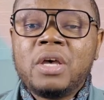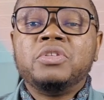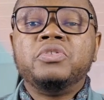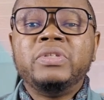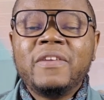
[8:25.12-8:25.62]

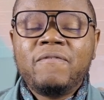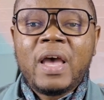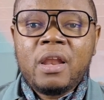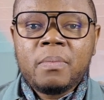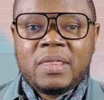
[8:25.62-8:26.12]
to
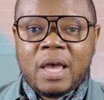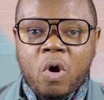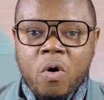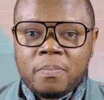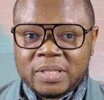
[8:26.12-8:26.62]
develop their
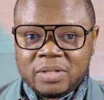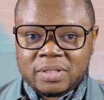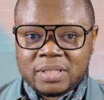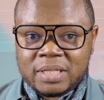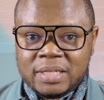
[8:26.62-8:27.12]

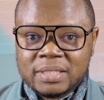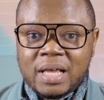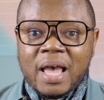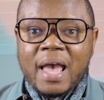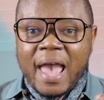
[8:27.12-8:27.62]
competencies,
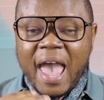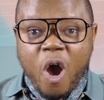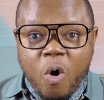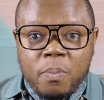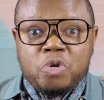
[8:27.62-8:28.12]

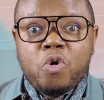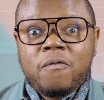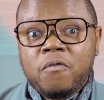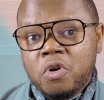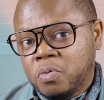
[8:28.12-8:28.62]
help your
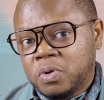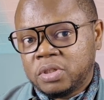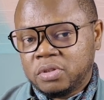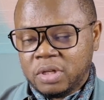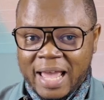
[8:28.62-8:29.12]
followers
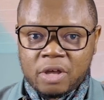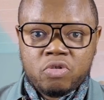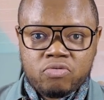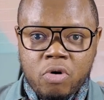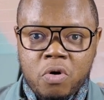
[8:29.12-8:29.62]
to
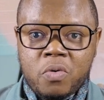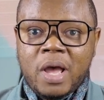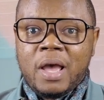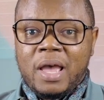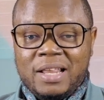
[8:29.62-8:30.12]
grow
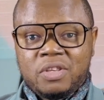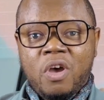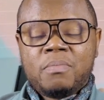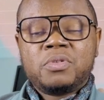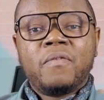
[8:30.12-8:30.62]
in
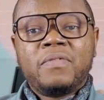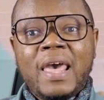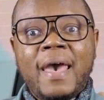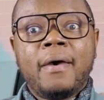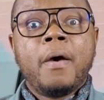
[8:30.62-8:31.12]
terms of
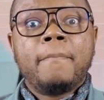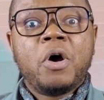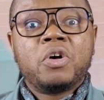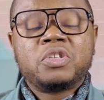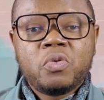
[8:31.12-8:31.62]
their
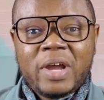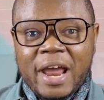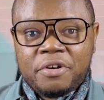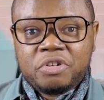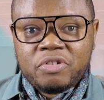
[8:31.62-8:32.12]
personal
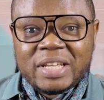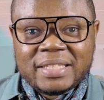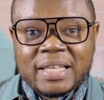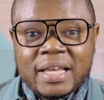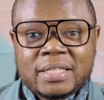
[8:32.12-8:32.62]

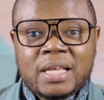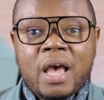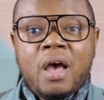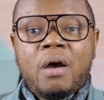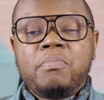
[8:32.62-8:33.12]
characteristics,
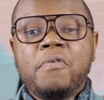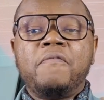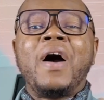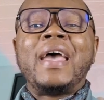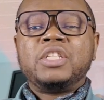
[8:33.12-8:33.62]

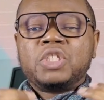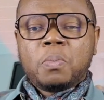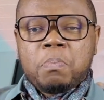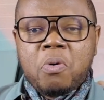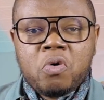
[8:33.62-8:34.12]
provide
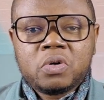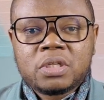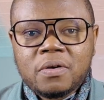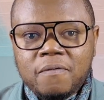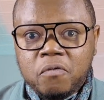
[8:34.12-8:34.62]
support
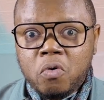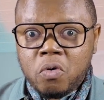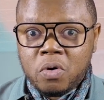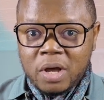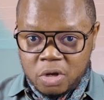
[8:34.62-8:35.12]

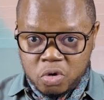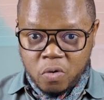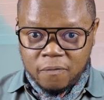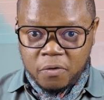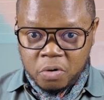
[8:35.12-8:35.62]
for your
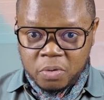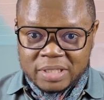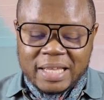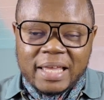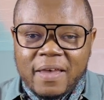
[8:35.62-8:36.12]

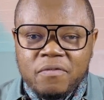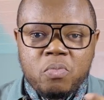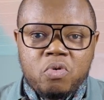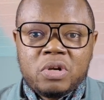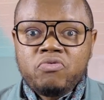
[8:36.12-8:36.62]
followers, give
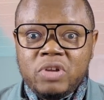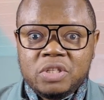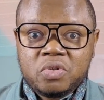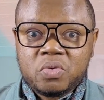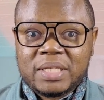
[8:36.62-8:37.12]
them all the
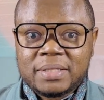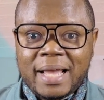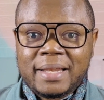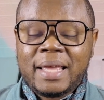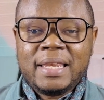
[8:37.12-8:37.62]
resources
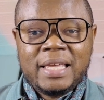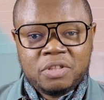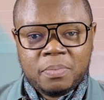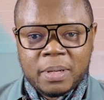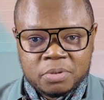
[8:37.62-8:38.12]
that they need
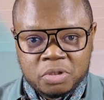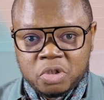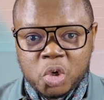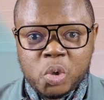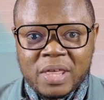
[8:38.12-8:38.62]
to be able to
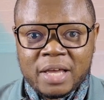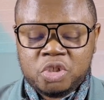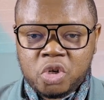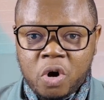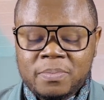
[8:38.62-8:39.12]
do their
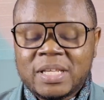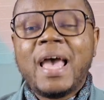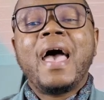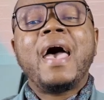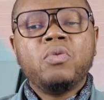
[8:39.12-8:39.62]
jobs,
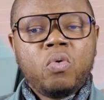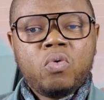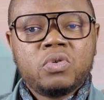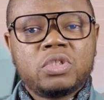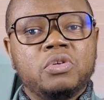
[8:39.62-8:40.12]
and
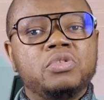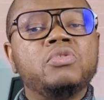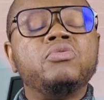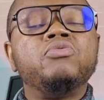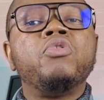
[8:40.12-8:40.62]
also
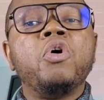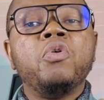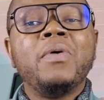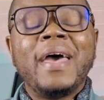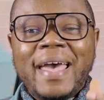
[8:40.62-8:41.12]
to
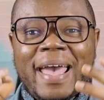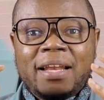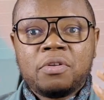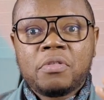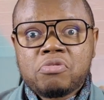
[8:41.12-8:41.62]
grow
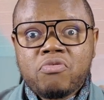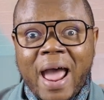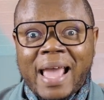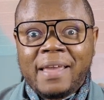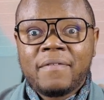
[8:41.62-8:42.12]
and
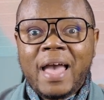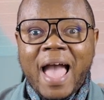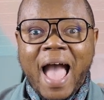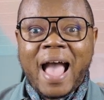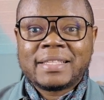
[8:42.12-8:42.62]
thrive
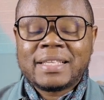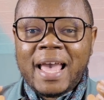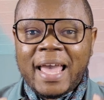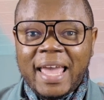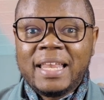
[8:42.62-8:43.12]
as
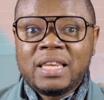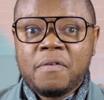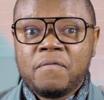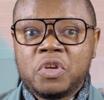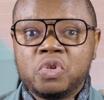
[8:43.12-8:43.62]

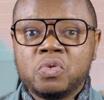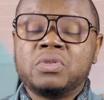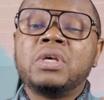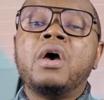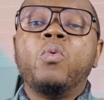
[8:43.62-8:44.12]

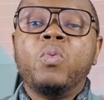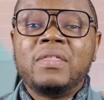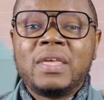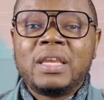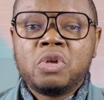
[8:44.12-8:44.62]
individuals
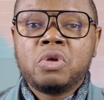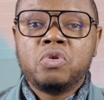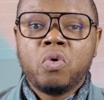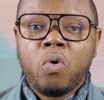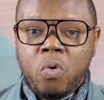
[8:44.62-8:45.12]
within
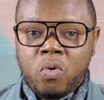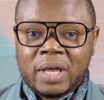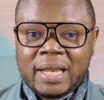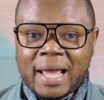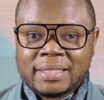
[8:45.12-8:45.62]
your
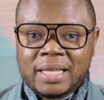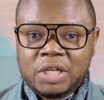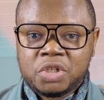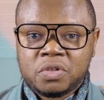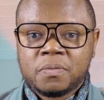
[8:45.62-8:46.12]

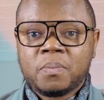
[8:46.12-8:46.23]
organization.